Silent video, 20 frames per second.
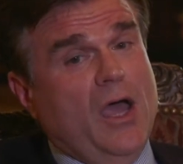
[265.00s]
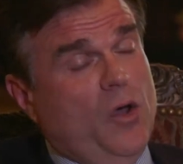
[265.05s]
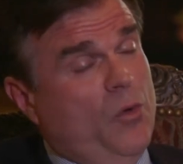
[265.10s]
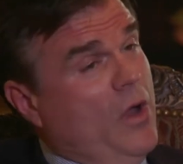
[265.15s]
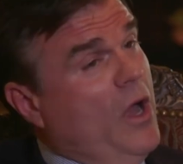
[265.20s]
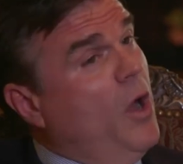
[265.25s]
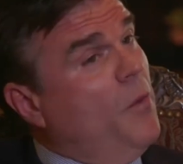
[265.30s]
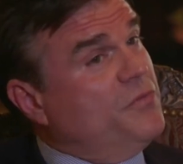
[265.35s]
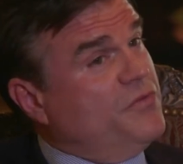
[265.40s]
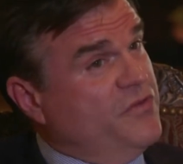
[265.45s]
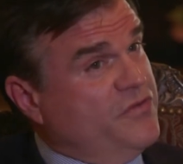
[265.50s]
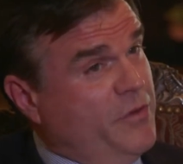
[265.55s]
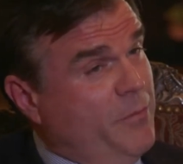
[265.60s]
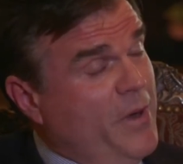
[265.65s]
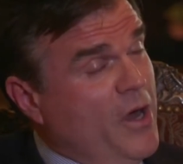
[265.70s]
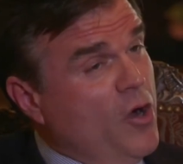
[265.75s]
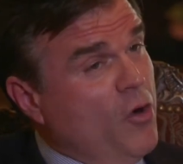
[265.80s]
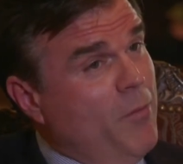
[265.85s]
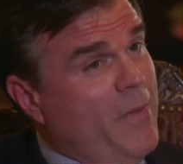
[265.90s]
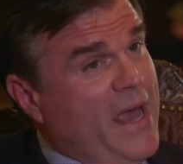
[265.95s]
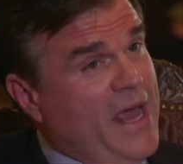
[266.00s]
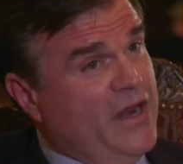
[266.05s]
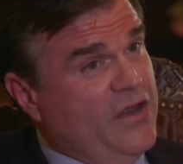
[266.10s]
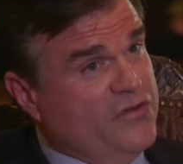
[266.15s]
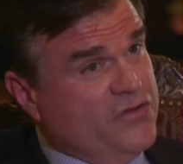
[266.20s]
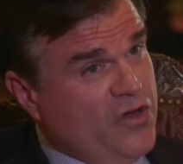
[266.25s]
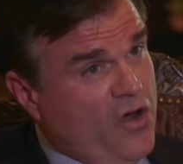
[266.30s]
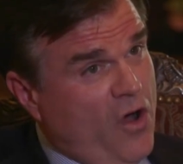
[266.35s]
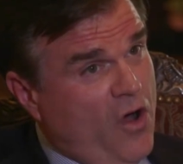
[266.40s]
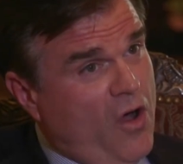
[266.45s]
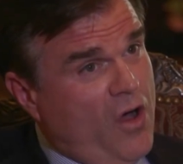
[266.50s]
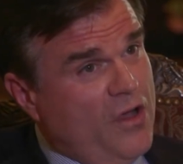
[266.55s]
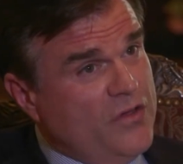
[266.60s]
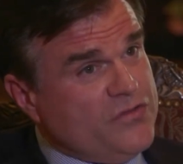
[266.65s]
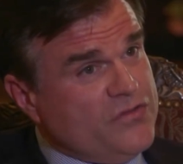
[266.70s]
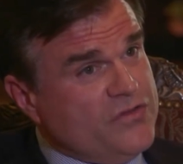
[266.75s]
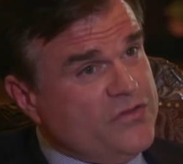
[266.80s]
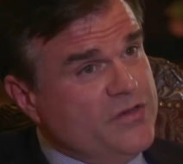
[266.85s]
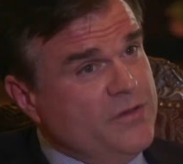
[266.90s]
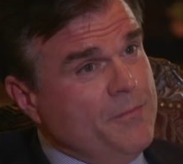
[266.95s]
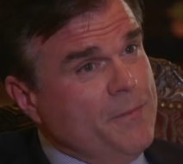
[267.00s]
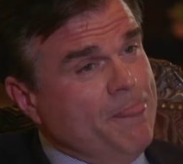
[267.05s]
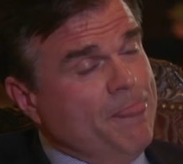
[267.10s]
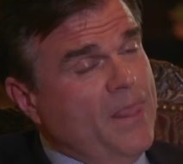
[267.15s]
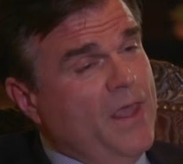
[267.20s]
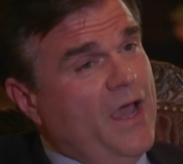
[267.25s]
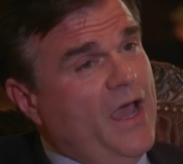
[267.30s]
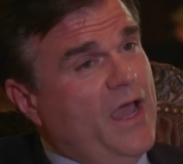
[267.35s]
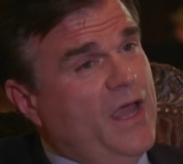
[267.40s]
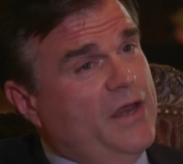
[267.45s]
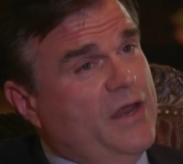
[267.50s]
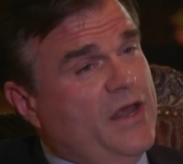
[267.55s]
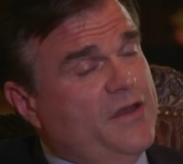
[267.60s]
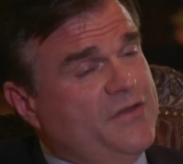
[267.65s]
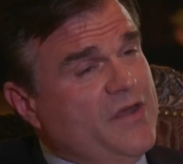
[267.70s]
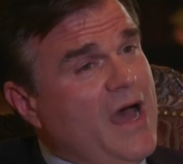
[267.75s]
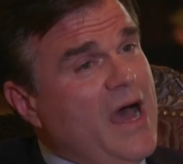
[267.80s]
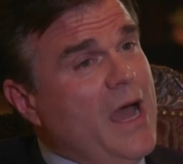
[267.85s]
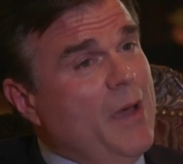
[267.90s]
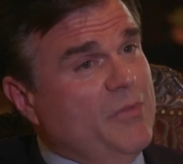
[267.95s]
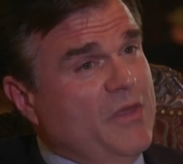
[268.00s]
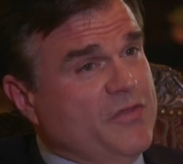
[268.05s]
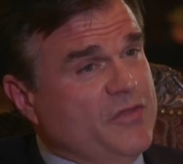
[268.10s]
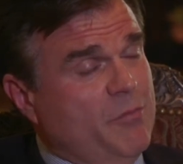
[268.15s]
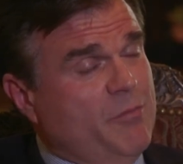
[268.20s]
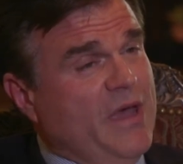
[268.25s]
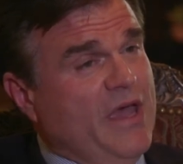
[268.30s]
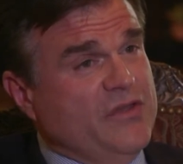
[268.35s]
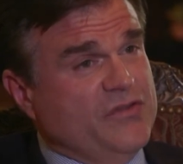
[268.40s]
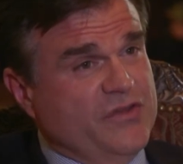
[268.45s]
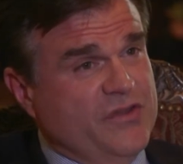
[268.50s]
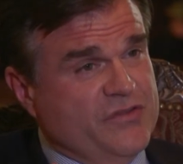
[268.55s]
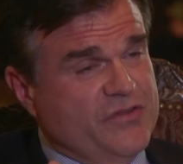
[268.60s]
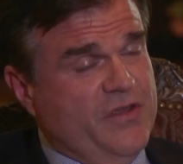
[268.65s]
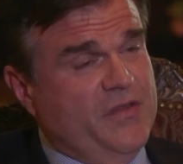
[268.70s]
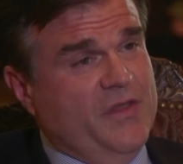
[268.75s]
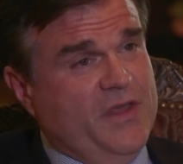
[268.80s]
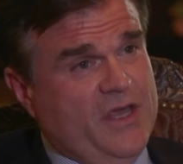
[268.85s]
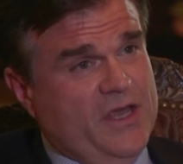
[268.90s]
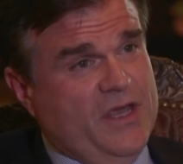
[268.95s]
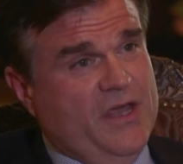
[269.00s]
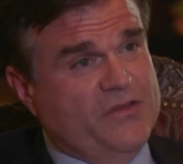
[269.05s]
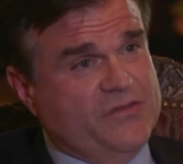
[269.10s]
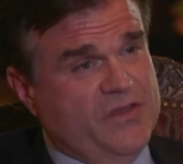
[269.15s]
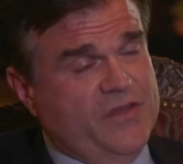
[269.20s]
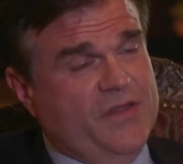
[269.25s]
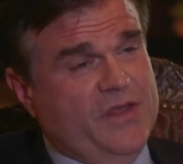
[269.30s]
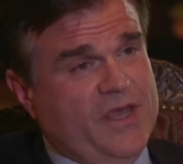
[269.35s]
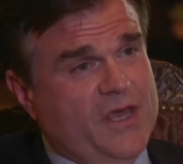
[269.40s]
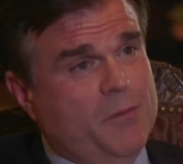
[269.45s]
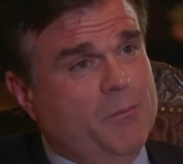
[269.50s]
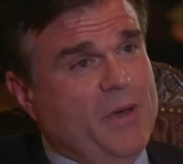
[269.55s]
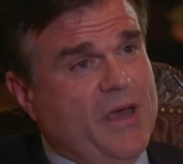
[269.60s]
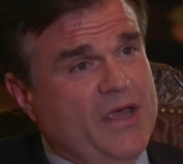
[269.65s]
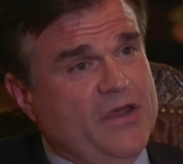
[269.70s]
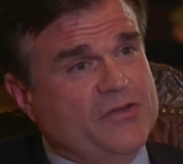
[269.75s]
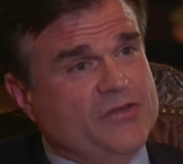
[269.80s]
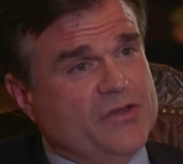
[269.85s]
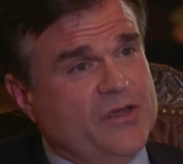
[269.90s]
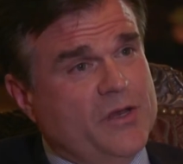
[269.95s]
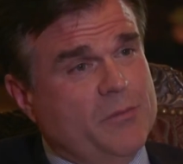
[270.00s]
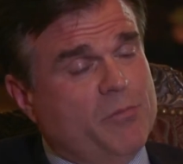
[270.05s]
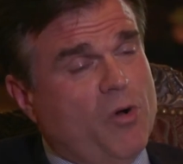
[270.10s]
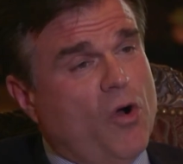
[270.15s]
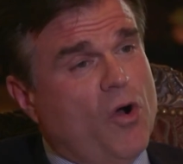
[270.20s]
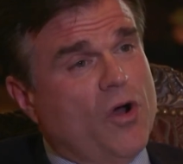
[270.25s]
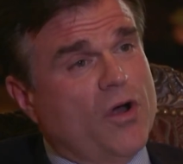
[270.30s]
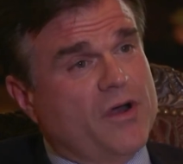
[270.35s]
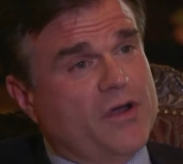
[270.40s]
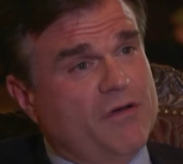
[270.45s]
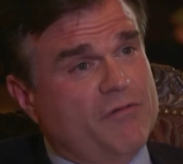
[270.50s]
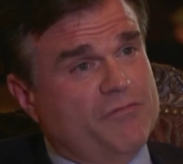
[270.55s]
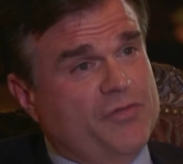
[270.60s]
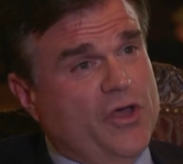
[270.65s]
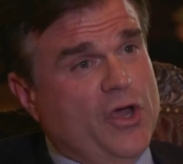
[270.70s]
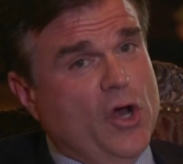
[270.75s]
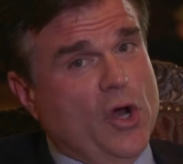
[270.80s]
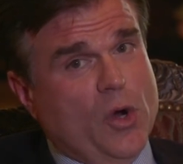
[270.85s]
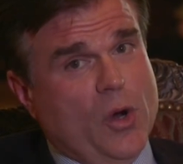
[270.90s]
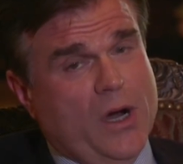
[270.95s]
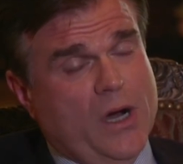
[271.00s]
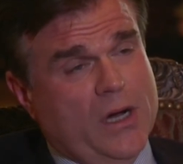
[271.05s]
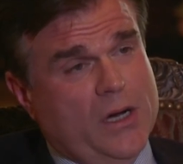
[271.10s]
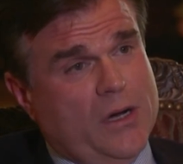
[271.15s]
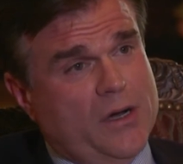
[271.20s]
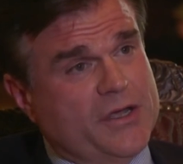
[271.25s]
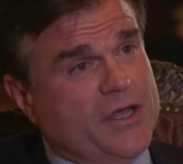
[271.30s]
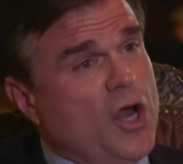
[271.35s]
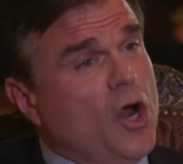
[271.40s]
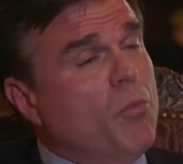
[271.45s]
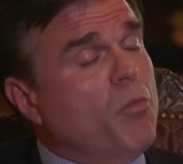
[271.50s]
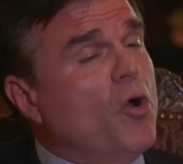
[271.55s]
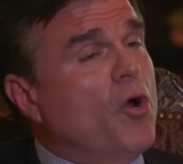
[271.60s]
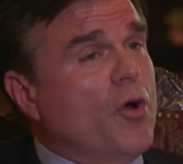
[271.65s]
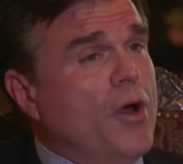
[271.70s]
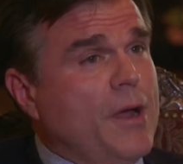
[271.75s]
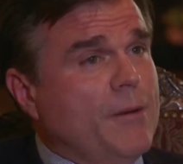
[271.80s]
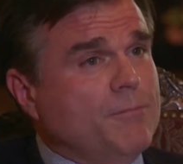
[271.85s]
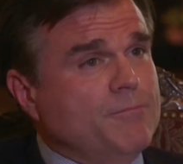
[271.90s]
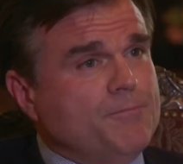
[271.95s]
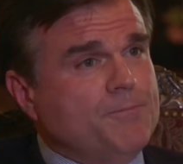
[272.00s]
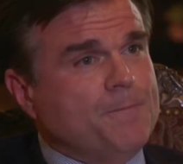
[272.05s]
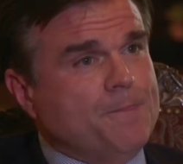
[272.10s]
helps us to better manage cost and time that the patient is in the inpatient part of their care program.